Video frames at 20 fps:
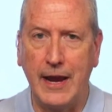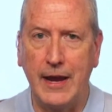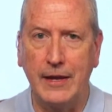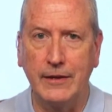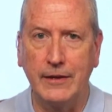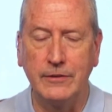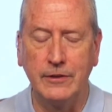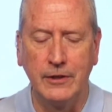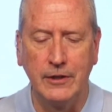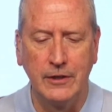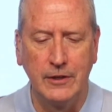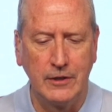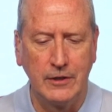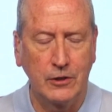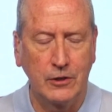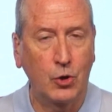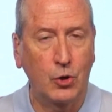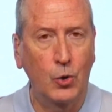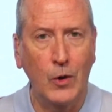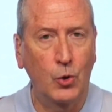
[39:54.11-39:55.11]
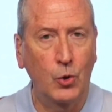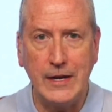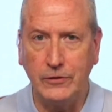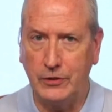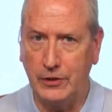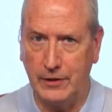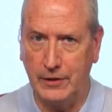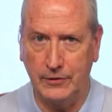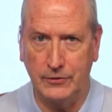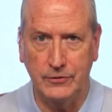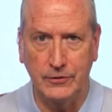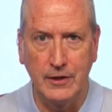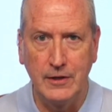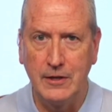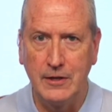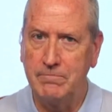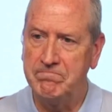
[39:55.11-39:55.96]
and craziness,